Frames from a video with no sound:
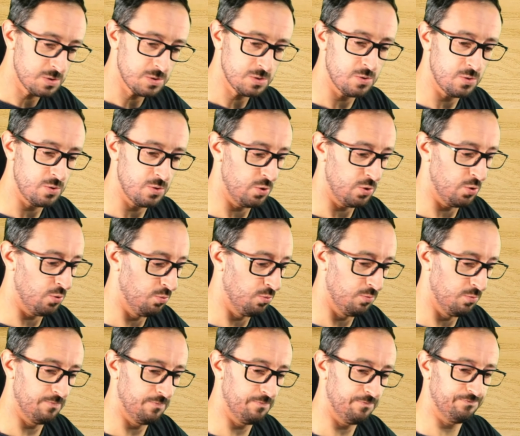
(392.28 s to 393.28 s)
Nope.
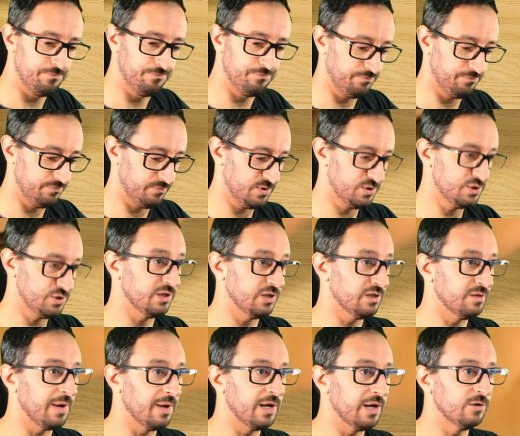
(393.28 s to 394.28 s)
Let's check the
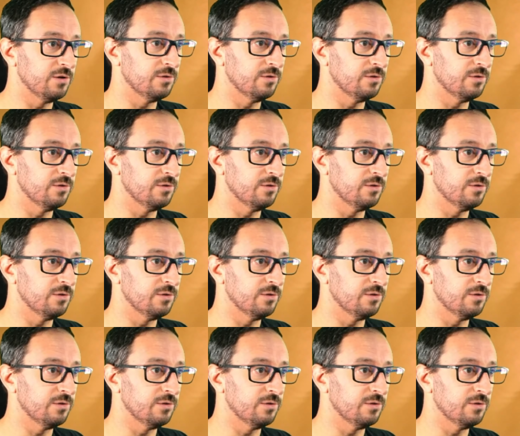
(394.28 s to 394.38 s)
manual.